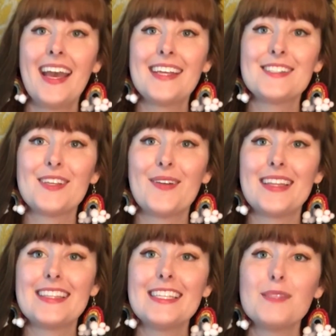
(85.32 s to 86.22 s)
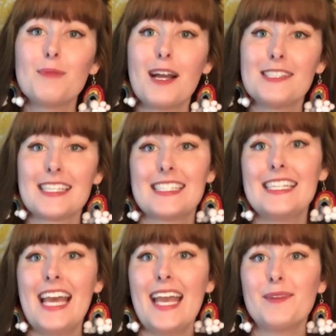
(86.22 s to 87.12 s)
So in this project
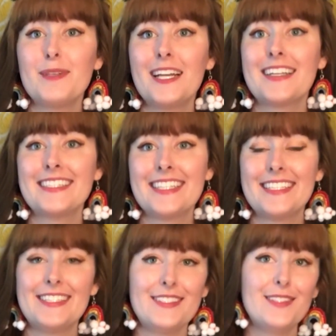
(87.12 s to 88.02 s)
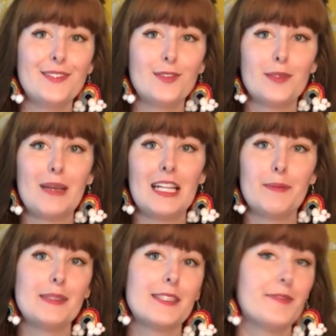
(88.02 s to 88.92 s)
today, we are going to get to use some
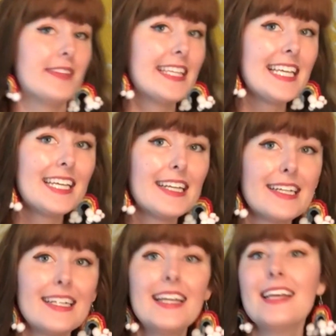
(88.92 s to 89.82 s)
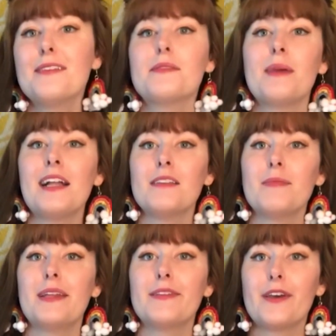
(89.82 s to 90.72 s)
elements of theater, some
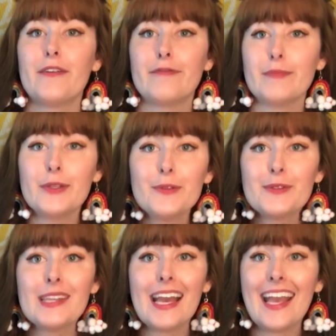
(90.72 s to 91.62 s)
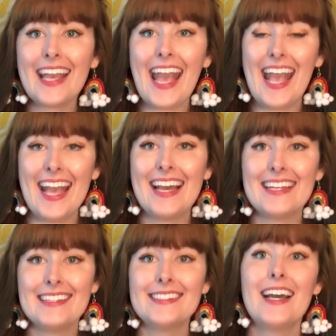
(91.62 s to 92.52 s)
elements of music,
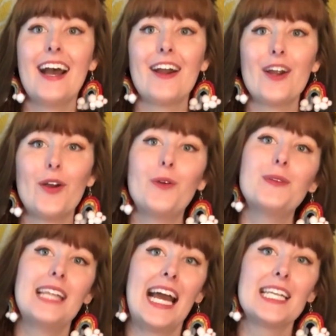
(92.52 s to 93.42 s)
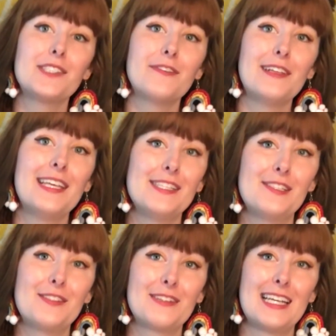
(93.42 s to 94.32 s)
and our own Nashville
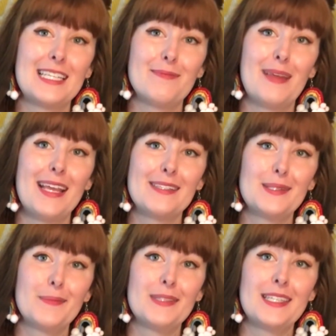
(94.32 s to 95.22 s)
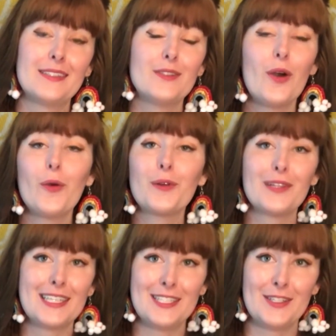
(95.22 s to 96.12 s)
history to make something
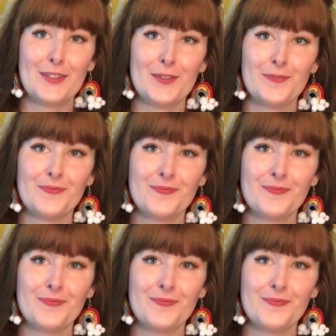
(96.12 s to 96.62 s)
totally new.